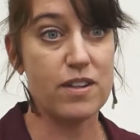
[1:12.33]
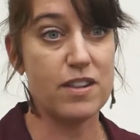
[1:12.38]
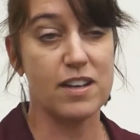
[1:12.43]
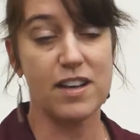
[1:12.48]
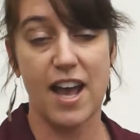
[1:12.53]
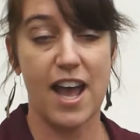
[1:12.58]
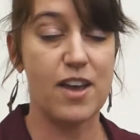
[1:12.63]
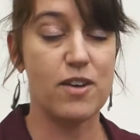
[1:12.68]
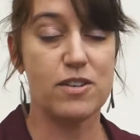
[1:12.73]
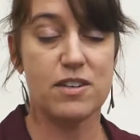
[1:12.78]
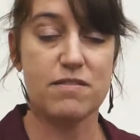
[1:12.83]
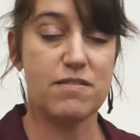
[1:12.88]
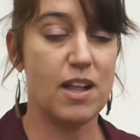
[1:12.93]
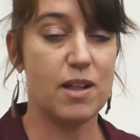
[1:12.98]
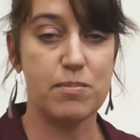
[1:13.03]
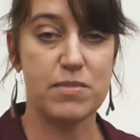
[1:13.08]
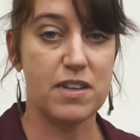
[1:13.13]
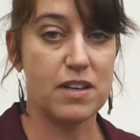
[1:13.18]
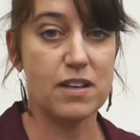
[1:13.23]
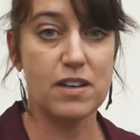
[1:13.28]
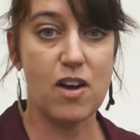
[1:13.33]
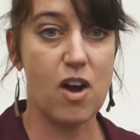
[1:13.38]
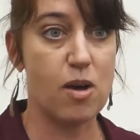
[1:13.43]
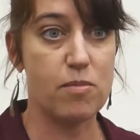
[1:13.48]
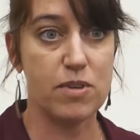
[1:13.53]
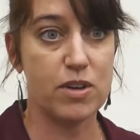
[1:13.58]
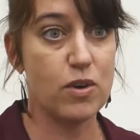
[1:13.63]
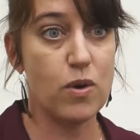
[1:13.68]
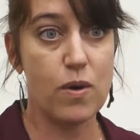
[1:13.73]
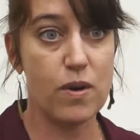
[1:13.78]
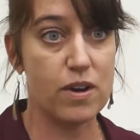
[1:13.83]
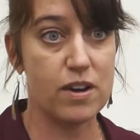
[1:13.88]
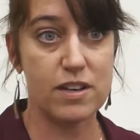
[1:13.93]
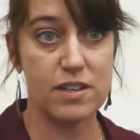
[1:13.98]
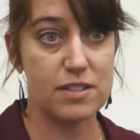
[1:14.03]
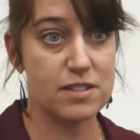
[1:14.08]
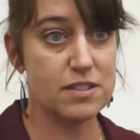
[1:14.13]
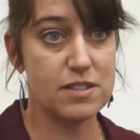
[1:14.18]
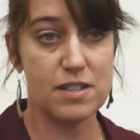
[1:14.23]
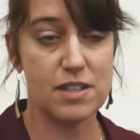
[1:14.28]
the guy who developed the Common Core
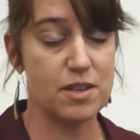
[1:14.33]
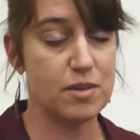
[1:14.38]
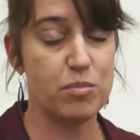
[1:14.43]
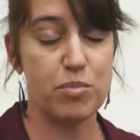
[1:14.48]
is the